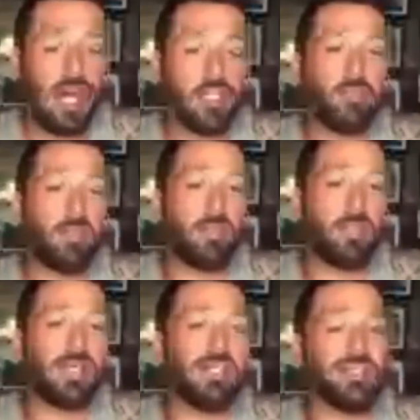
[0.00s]
to the
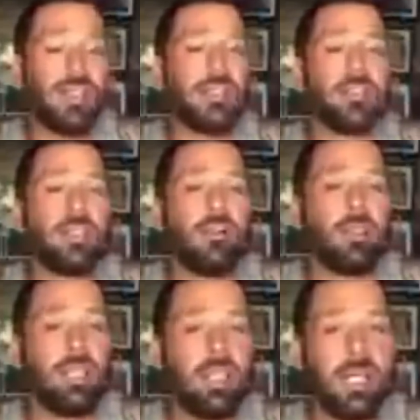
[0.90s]
hospital, it doesn't
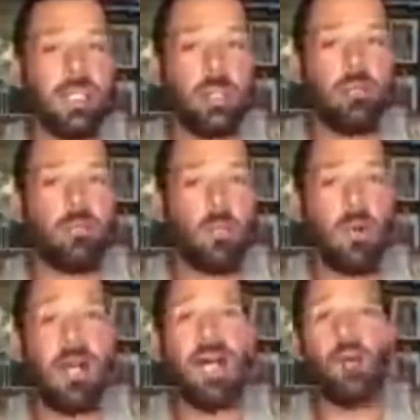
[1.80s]
necessarily get
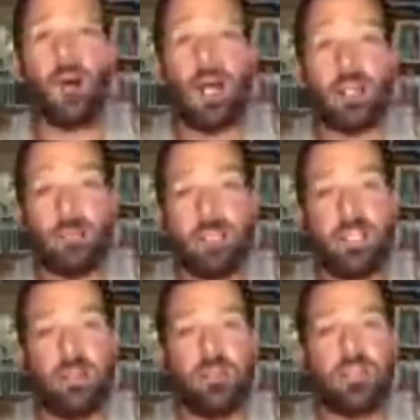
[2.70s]
used where I want
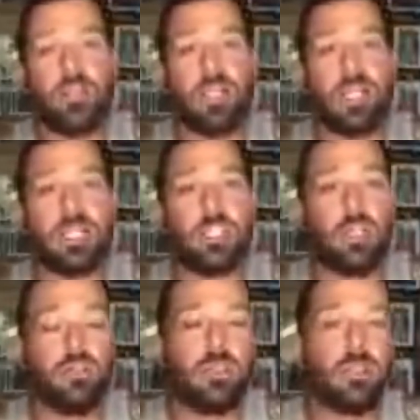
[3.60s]
it to be used. It
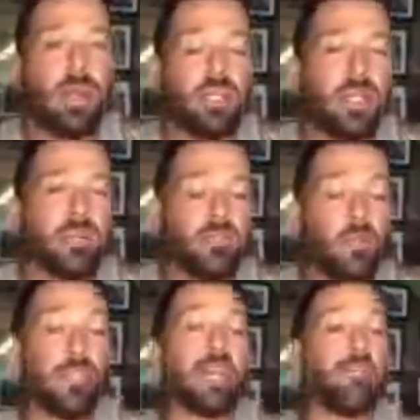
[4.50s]
gets used based
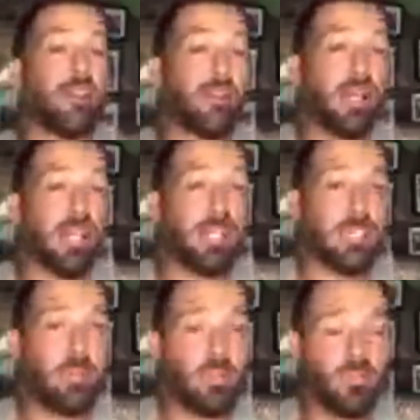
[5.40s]
off of what they feel like it
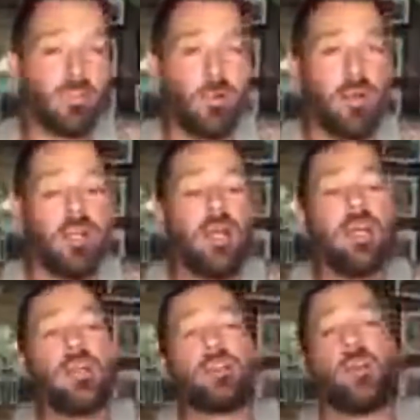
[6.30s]
needs to be used for.
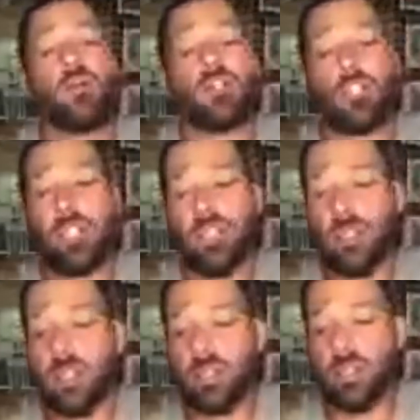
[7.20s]
So
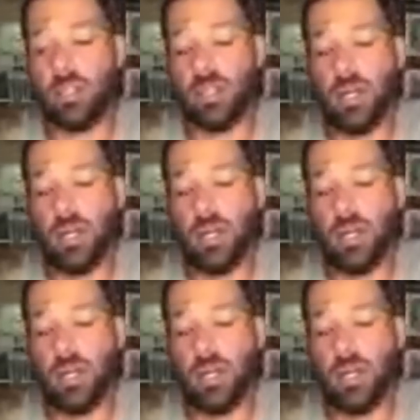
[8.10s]
she